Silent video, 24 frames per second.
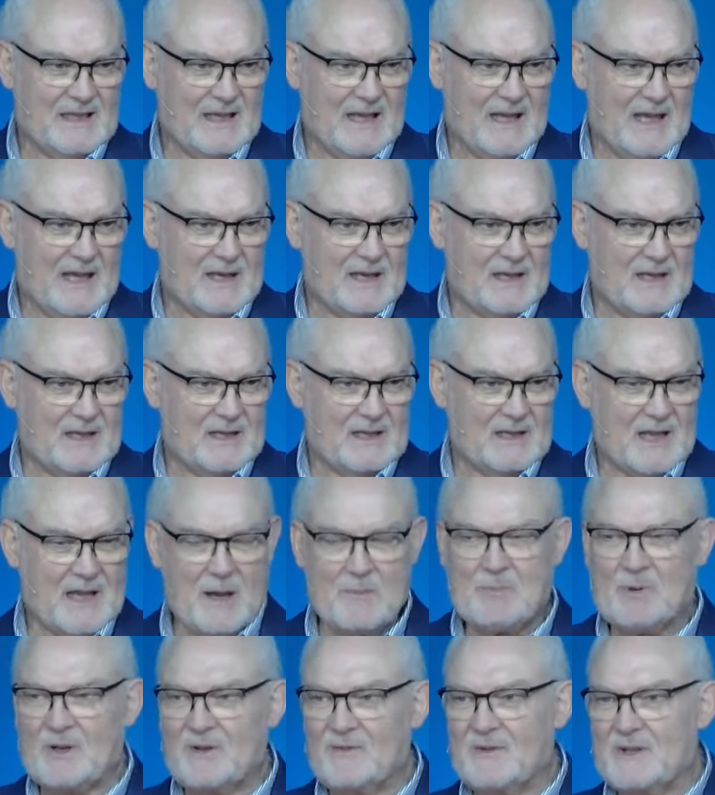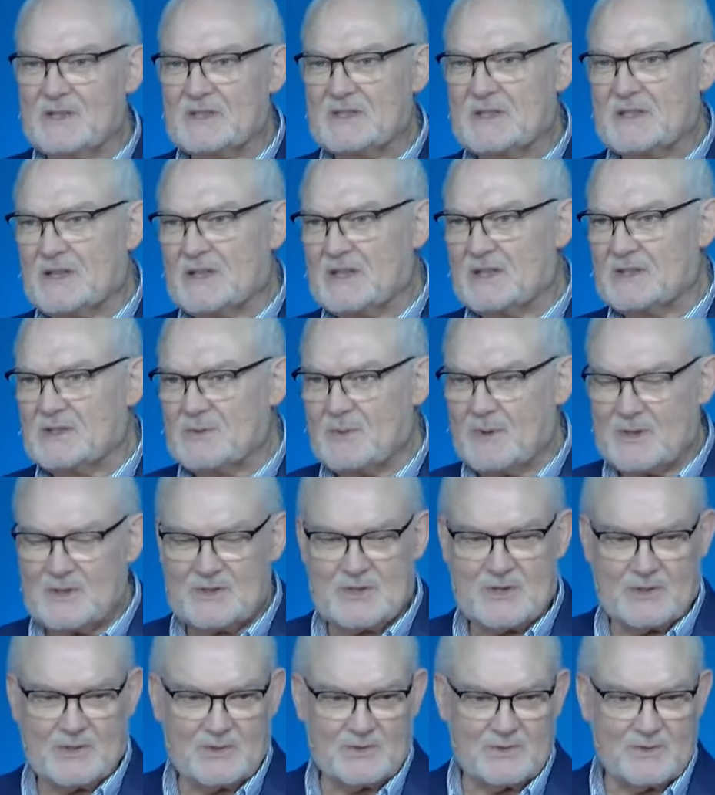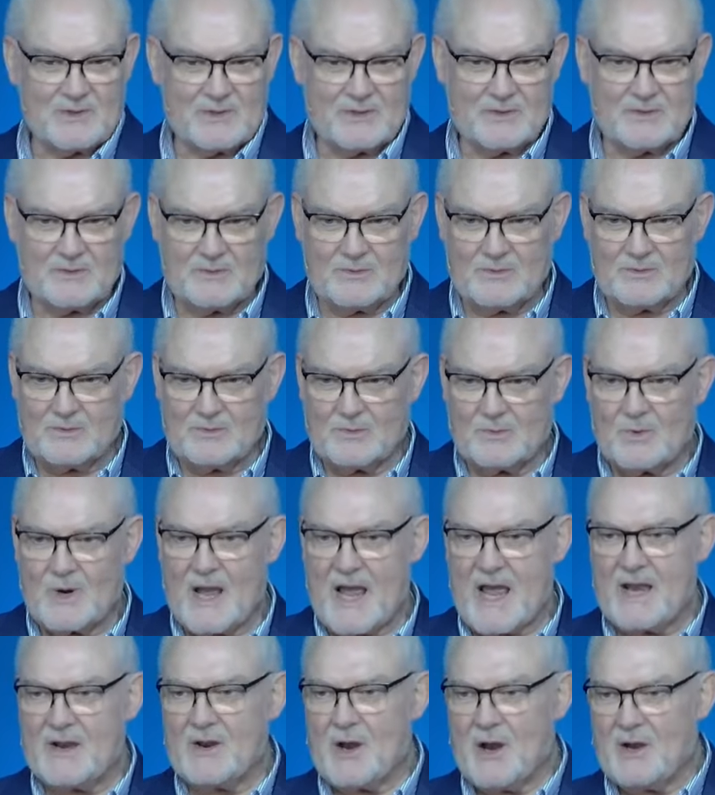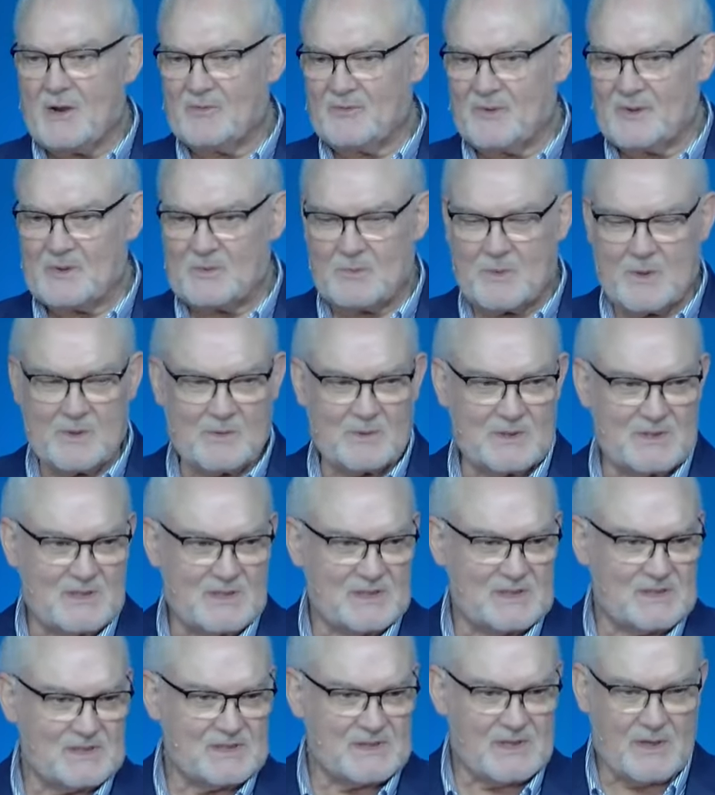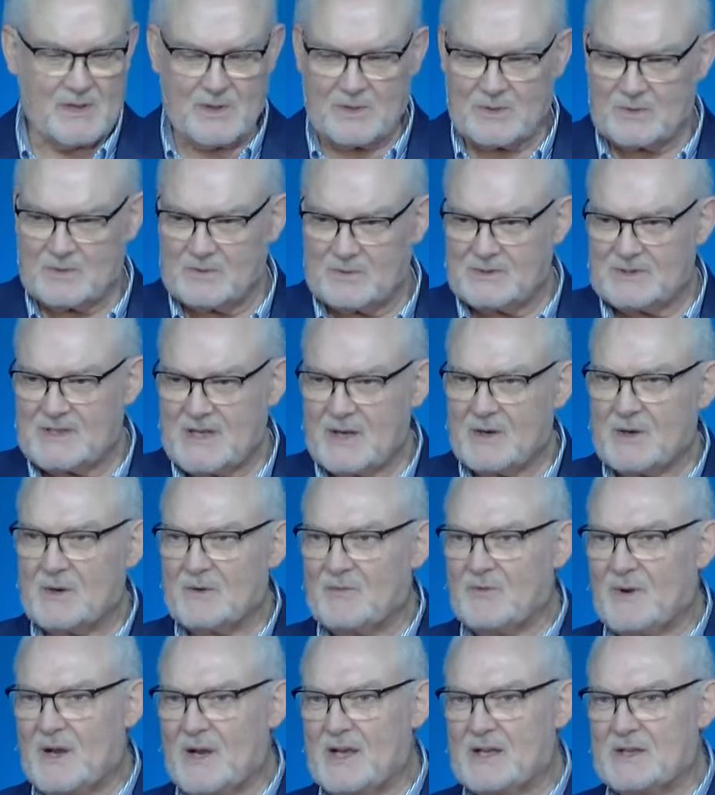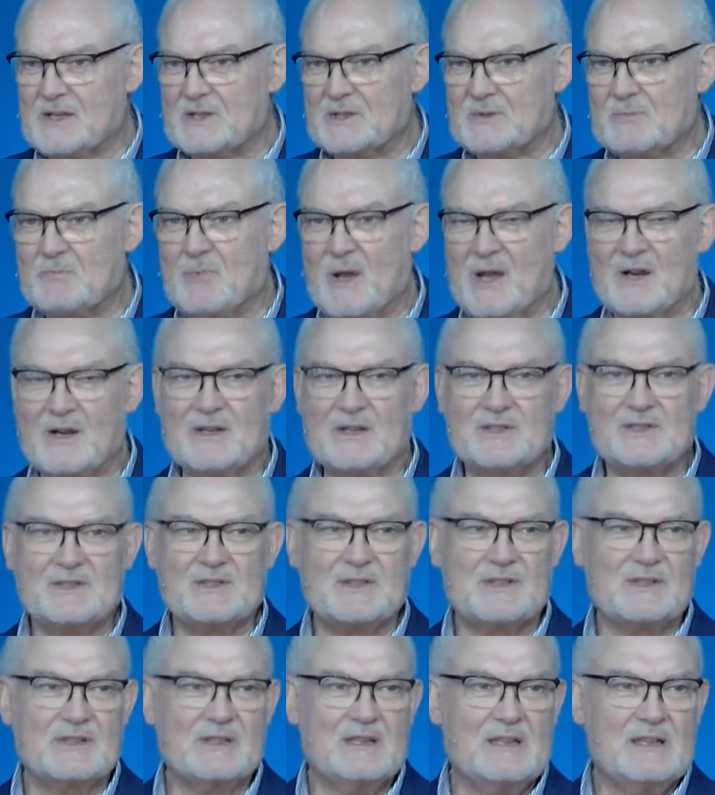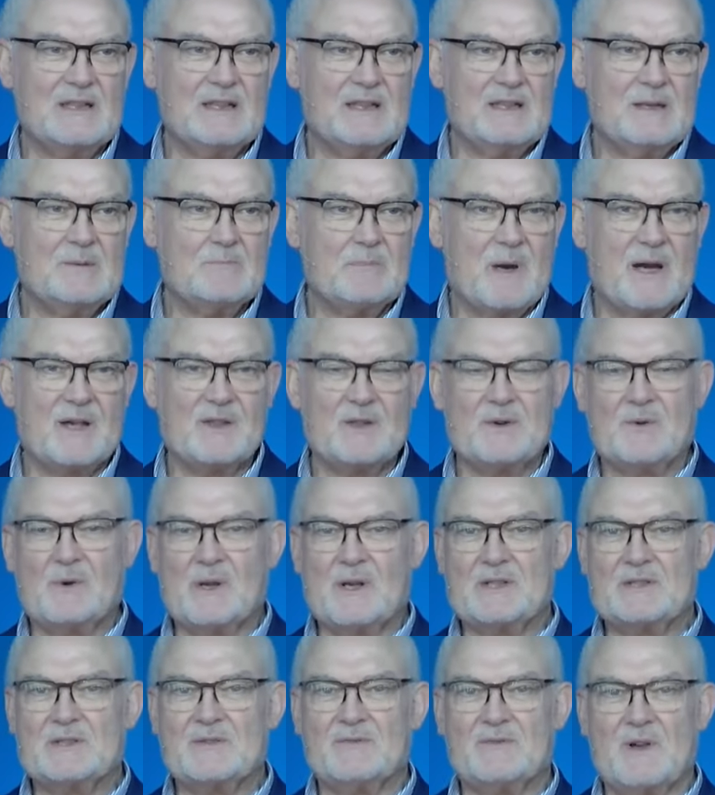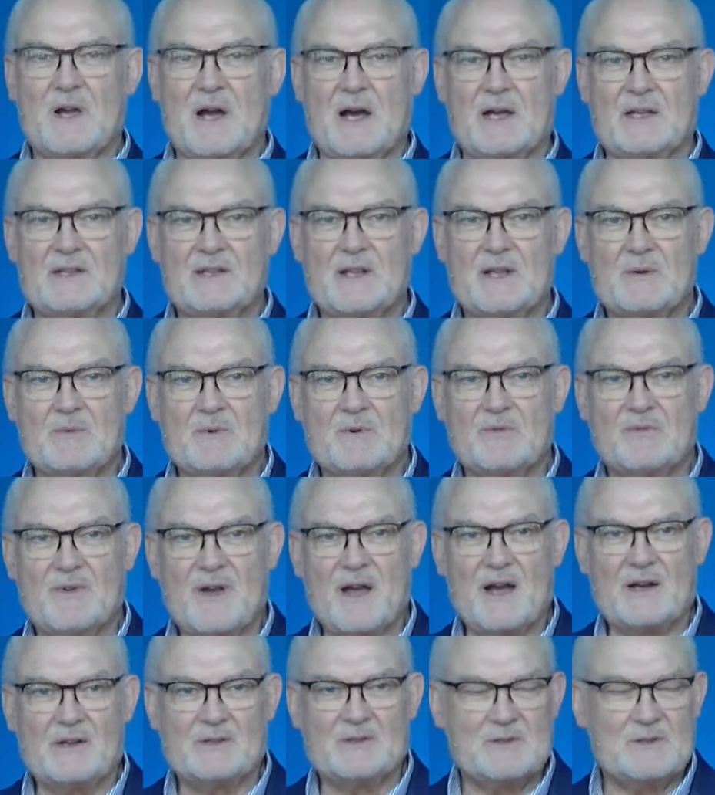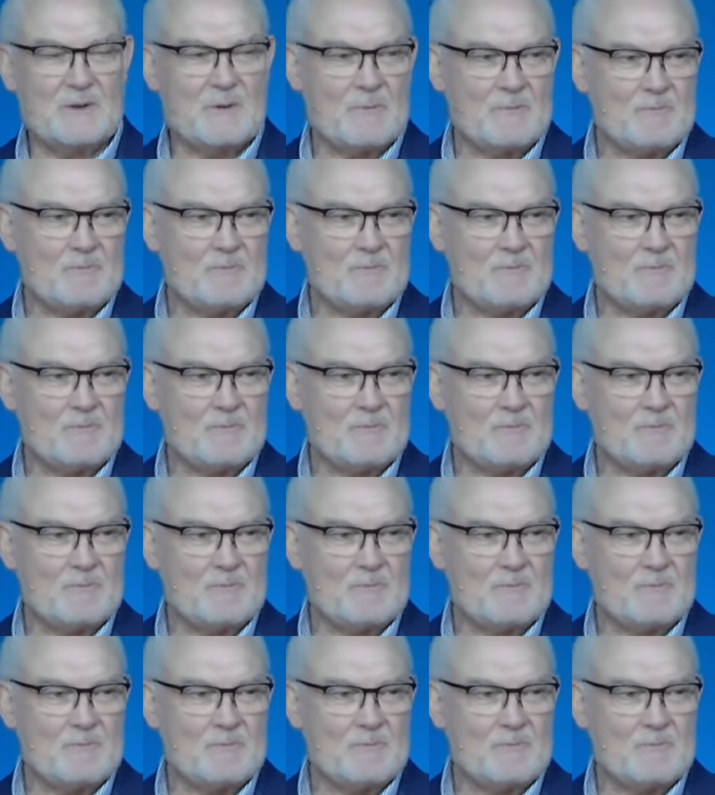had a couple of incidents where children ran off, and we were just so terrified as parents, and by the grace of God, they were found.